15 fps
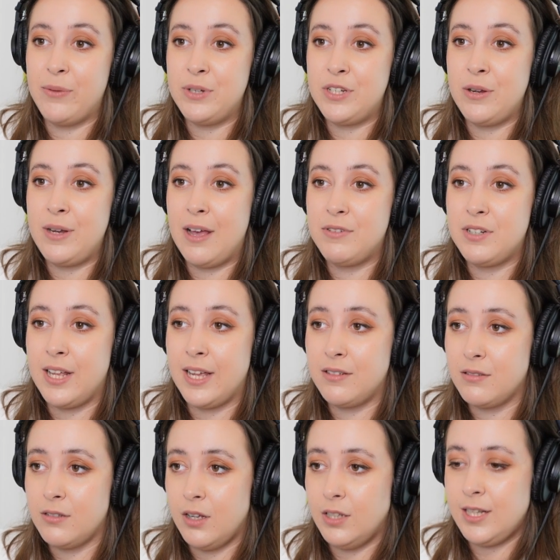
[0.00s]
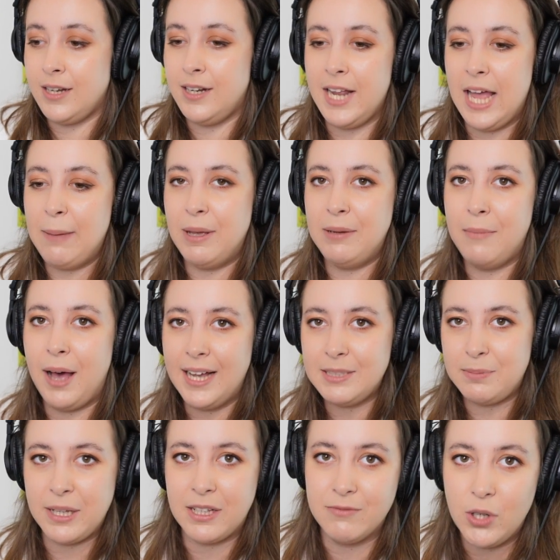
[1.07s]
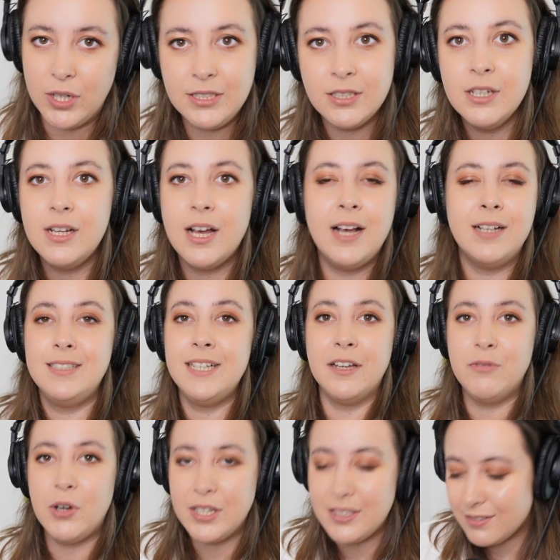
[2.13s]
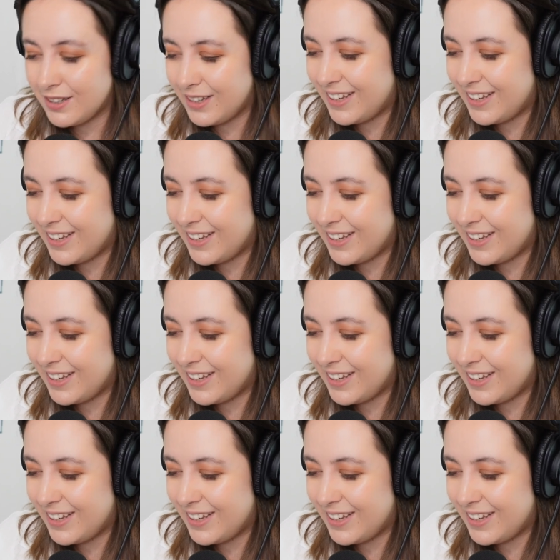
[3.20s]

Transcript: We don't have to like, suddenly I'm in my speaking voice, singing voice.